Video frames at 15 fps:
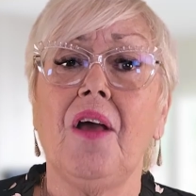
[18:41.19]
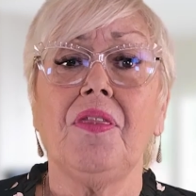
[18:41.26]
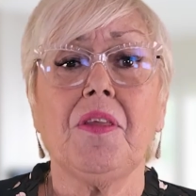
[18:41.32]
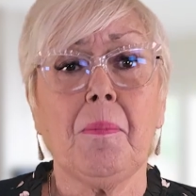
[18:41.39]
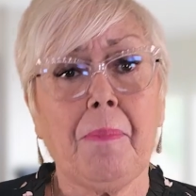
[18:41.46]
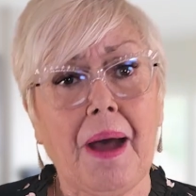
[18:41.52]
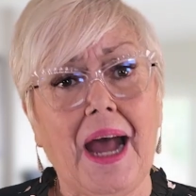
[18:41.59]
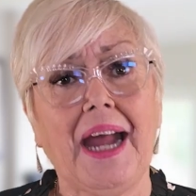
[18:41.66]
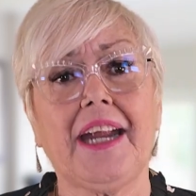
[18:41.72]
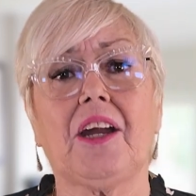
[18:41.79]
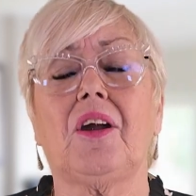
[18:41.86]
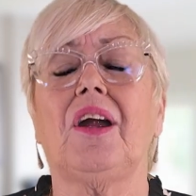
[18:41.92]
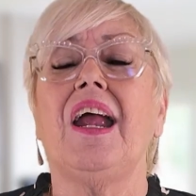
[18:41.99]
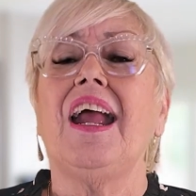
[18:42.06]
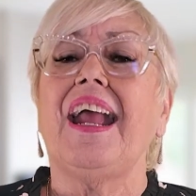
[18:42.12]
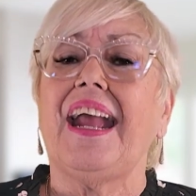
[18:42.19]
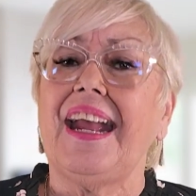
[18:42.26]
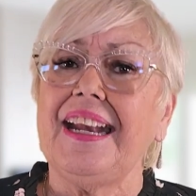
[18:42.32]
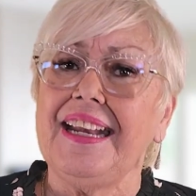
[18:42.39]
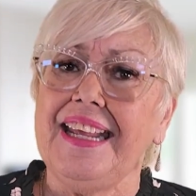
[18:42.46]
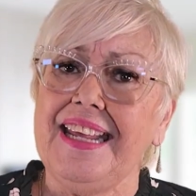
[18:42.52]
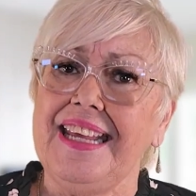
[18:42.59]
the buyer,
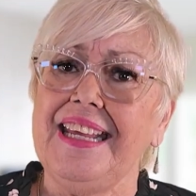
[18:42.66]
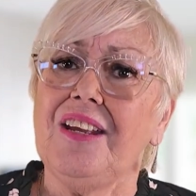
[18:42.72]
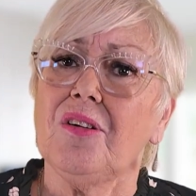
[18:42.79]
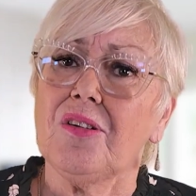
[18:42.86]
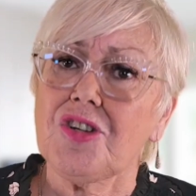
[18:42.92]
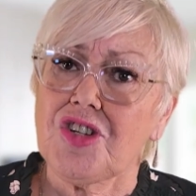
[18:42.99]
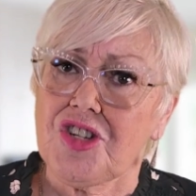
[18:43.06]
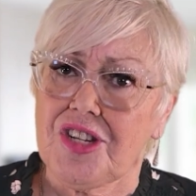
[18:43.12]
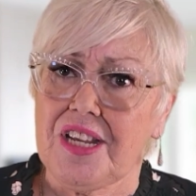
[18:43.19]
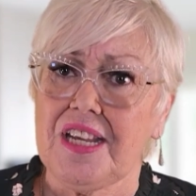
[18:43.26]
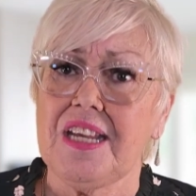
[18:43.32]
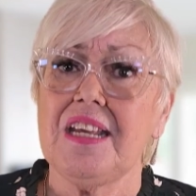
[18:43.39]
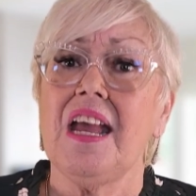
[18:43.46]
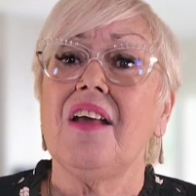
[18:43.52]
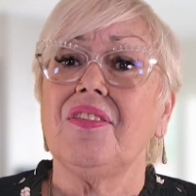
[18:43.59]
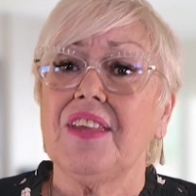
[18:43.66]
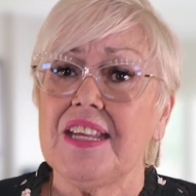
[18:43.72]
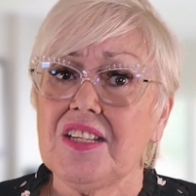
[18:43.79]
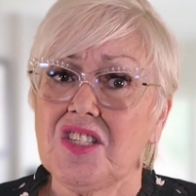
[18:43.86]
and he or she, the